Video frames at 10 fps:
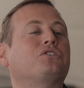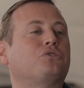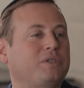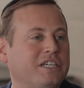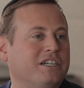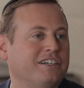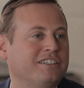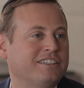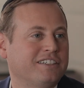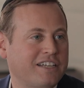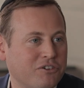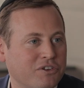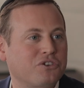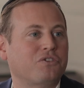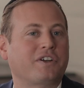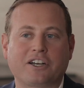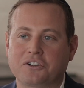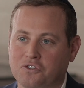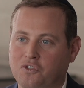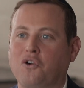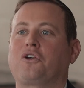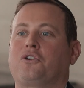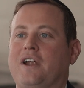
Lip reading: is a Rego. This entrance over here is for the